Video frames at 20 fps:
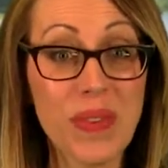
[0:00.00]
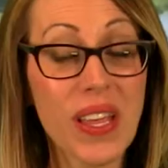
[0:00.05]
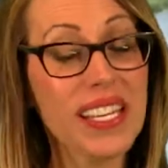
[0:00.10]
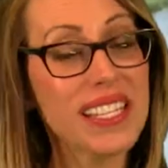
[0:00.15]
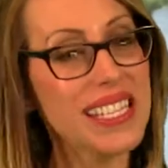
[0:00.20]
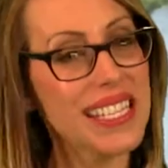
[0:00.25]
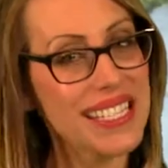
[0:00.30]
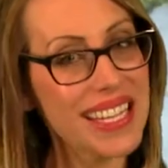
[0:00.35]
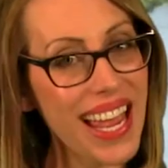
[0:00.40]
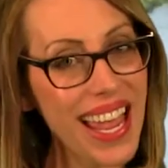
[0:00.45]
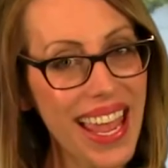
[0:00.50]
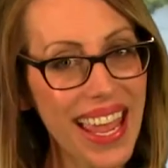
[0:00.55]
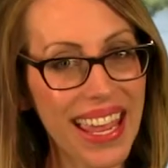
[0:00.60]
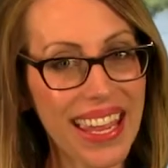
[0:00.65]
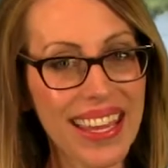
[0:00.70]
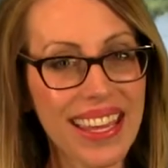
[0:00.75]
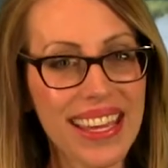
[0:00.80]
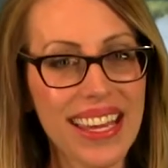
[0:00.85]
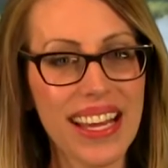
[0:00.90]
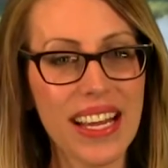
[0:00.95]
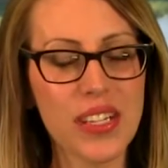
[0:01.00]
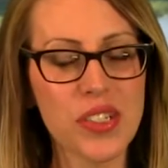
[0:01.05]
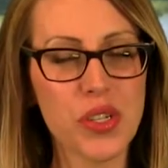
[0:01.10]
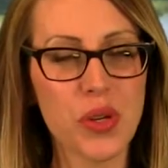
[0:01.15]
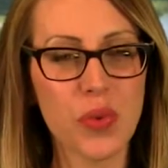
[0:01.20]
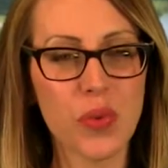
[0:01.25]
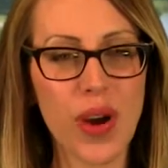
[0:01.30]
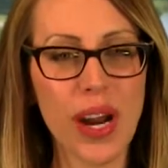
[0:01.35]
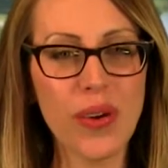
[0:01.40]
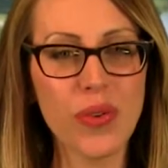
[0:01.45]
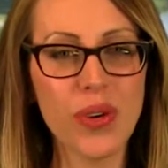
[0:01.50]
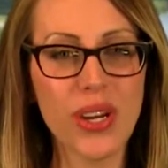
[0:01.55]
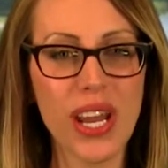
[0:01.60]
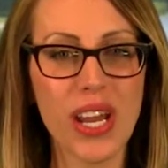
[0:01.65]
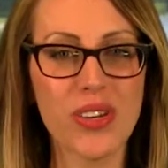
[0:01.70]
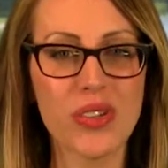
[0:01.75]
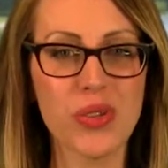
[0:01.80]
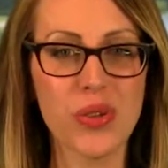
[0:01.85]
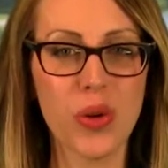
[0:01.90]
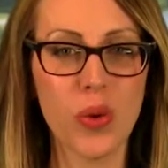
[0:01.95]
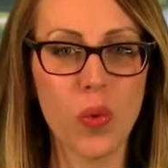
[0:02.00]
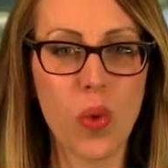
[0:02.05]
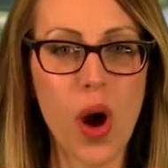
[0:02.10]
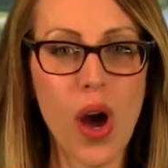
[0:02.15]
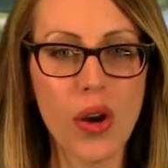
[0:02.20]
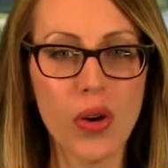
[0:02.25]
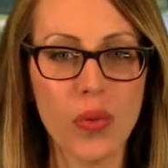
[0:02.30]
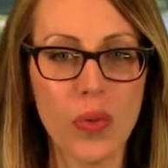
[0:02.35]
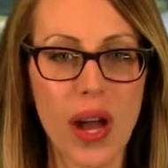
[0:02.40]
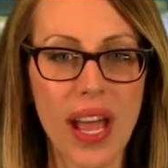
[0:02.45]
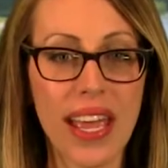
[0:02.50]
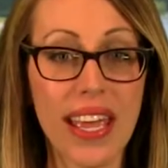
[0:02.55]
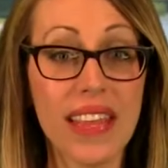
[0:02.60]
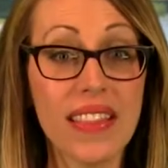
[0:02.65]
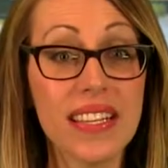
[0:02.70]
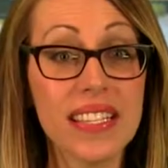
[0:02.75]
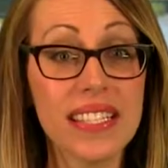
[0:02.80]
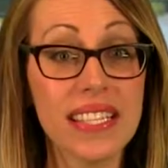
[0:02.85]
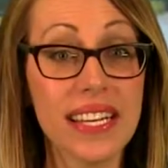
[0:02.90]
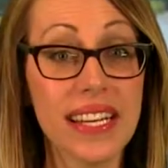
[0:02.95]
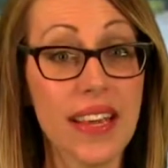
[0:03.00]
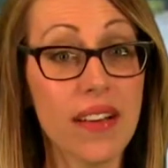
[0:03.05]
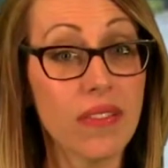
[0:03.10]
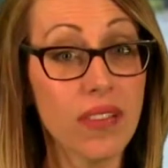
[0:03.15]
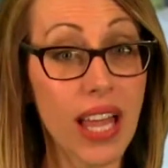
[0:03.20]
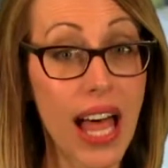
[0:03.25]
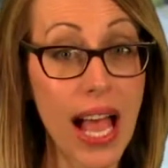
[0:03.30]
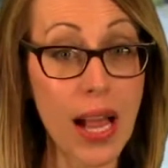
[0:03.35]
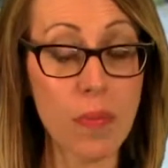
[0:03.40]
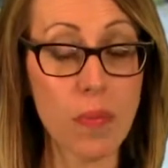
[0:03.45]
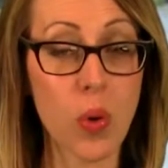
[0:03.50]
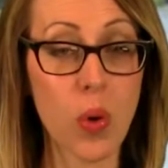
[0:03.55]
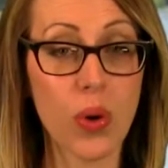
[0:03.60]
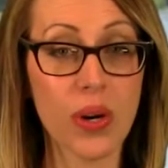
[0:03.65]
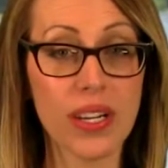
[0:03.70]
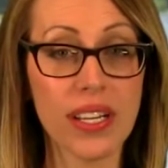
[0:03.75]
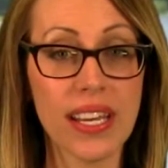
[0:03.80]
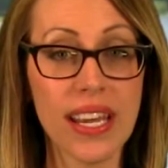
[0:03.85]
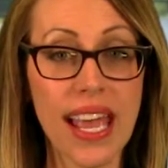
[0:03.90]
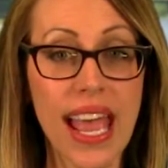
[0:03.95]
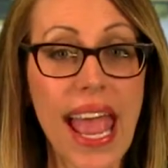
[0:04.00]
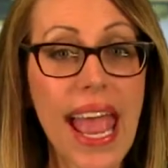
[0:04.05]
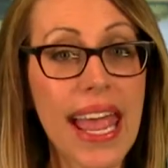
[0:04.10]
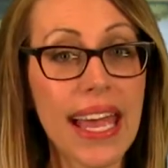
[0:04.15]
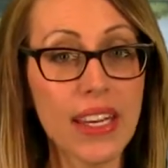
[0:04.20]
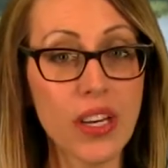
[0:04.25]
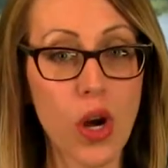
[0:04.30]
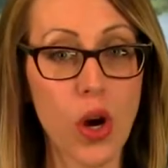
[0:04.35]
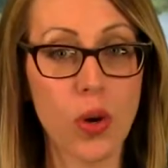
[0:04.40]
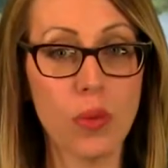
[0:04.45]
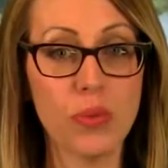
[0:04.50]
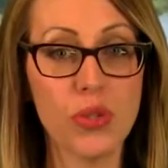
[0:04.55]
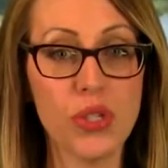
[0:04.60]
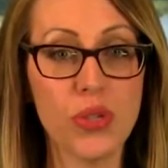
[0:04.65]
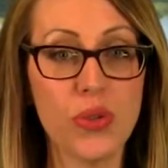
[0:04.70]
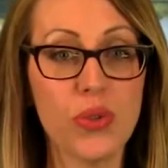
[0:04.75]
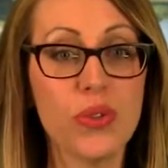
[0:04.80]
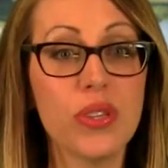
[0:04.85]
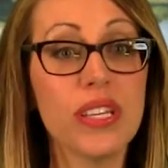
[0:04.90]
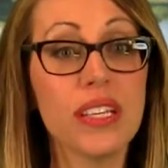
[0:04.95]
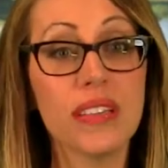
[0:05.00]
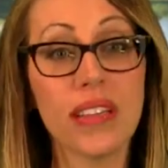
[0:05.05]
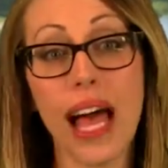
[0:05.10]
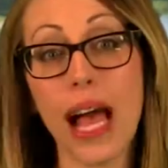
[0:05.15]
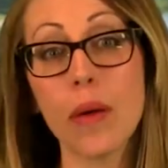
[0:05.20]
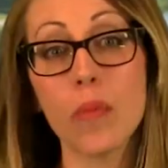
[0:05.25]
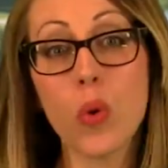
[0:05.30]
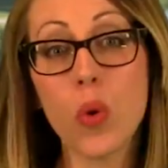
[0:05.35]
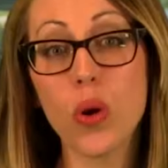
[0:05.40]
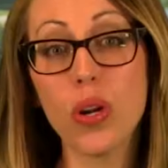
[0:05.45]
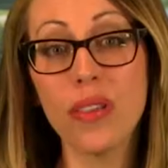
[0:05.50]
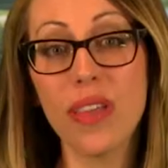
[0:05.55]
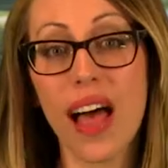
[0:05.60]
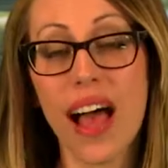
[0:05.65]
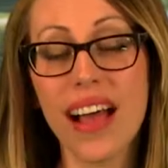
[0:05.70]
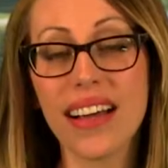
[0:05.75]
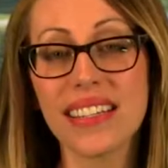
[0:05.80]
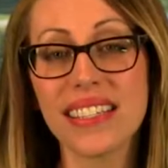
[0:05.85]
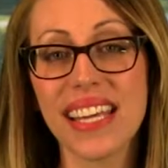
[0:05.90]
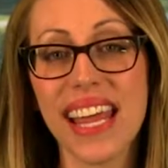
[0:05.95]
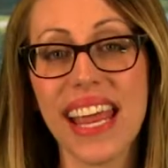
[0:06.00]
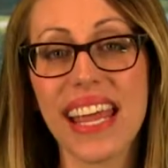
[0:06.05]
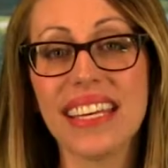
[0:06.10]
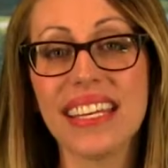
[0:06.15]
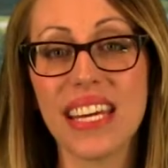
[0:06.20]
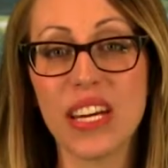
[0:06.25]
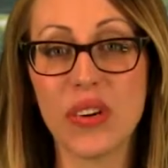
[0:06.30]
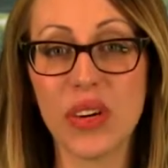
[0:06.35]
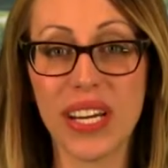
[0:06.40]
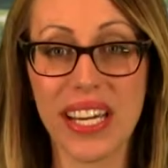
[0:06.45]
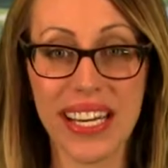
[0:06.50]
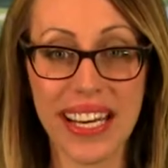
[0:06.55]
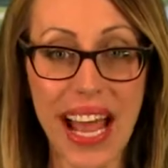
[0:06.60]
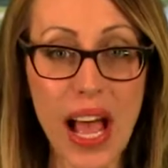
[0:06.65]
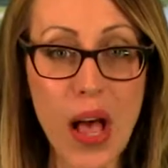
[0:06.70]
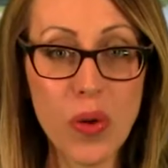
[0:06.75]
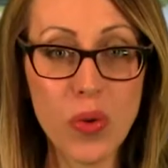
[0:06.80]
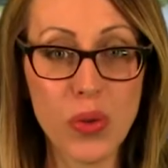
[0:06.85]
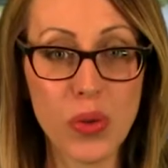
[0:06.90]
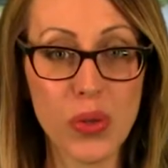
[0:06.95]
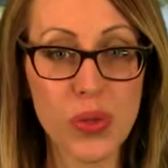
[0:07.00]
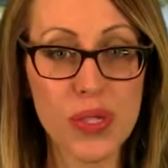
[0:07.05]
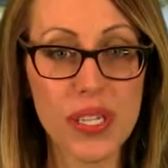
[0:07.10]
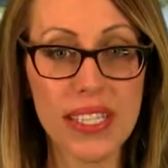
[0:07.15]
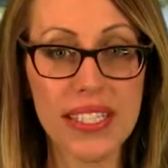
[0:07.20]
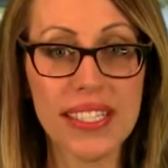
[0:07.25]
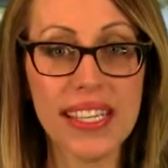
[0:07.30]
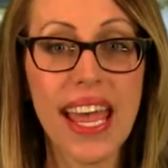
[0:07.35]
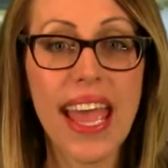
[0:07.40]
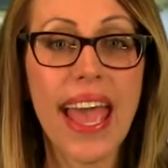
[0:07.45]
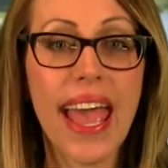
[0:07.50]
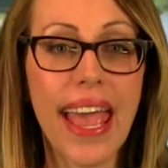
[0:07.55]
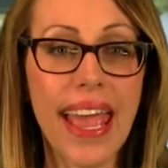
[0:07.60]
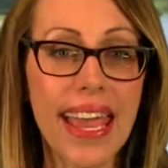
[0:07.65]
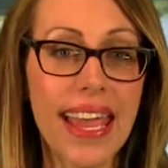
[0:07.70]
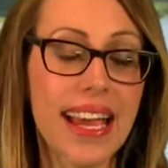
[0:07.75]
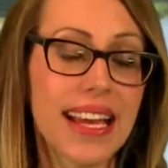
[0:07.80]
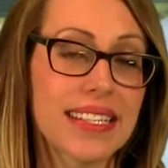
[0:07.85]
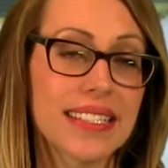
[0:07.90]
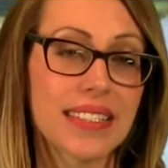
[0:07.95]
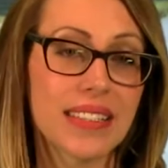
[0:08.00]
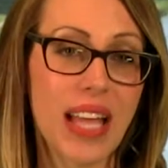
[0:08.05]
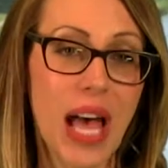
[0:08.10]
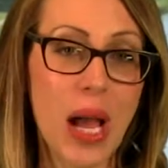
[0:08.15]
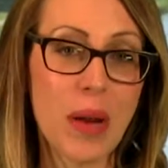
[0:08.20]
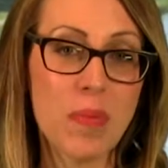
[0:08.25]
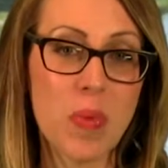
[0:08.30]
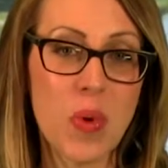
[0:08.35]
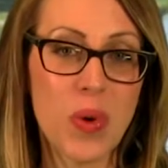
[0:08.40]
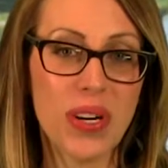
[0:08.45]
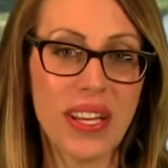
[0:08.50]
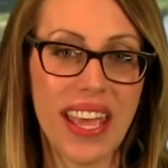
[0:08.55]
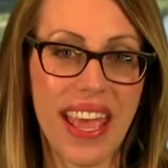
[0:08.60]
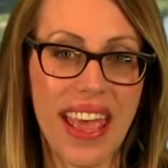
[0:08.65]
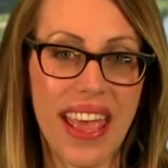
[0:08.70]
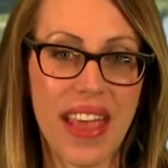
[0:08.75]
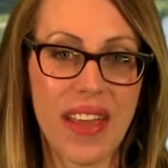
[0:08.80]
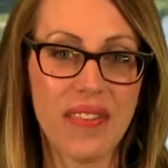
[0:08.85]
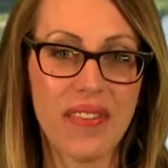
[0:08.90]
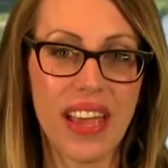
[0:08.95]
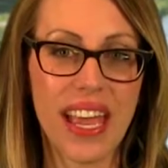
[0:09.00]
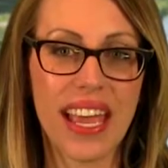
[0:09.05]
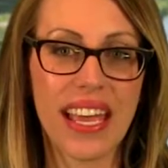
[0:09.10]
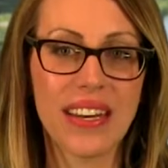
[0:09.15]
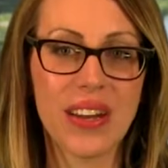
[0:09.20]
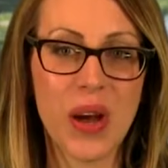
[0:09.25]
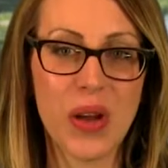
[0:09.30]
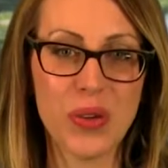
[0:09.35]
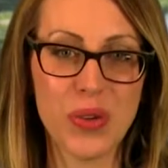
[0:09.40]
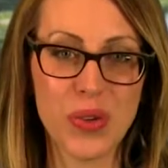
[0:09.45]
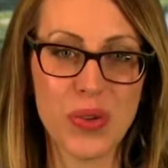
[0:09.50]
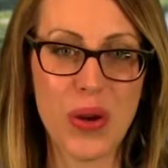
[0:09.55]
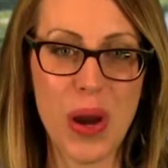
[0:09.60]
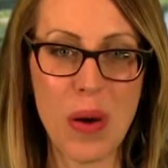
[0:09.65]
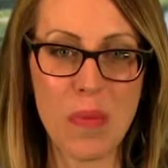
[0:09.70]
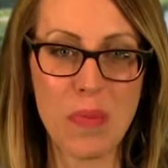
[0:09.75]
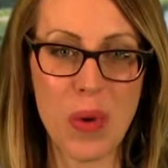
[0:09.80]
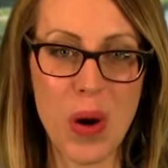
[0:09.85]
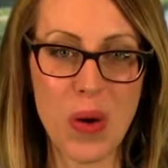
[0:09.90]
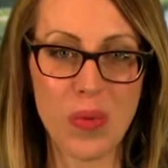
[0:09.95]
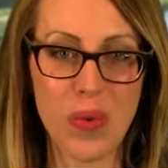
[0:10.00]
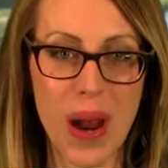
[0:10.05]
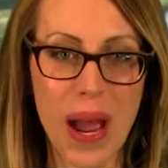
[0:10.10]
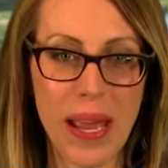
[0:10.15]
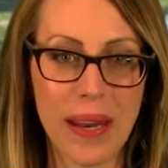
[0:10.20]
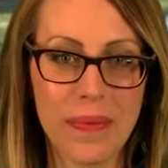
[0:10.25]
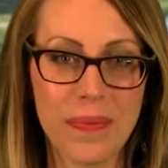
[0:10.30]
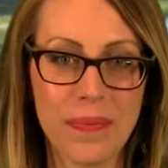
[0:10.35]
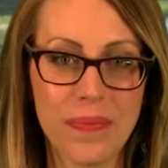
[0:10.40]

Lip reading: Today, it's a recreational waterway in the city of Lockport and home to the Lockport Locks and Erie Canal cruises and Lockport Cave and underground boat ride.